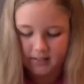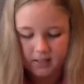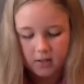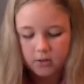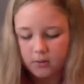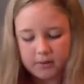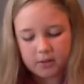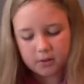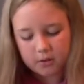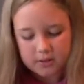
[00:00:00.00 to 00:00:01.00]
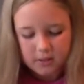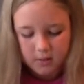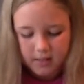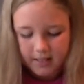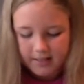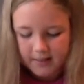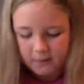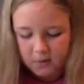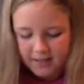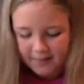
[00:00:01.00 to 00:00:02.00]
is, Don Teodosio said as they
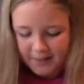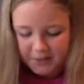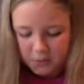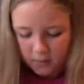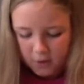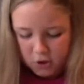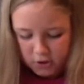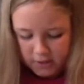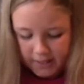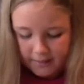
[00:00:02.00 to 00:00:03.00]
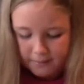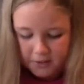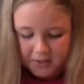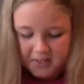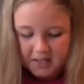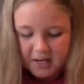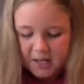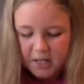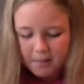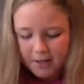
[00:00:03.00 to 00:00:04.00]
rode down the hill toward the sugar cane fields.
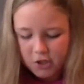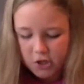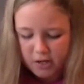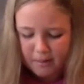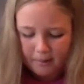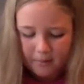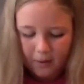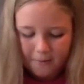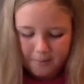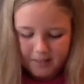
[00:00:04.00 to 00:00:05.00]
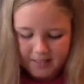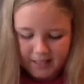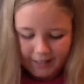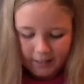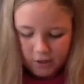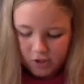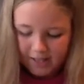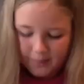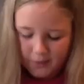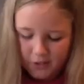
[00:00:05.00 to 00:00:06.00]
The minute she heard about my wife being sick, she
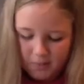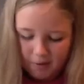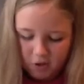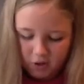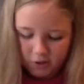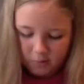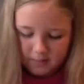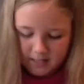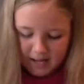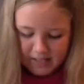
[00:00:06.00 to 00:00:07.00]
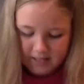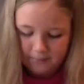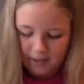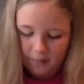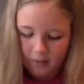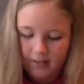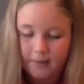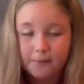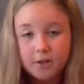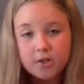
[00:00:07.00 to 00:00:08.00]
came with her special herbs, and as if that weren't
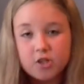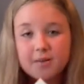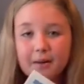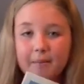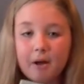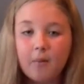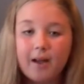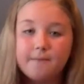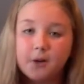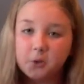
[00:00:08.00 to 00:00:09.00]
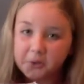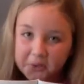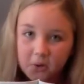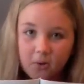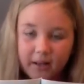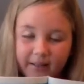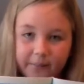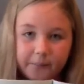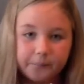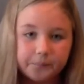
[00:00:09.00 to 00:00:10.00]
enough, she brought my wife a gold coin.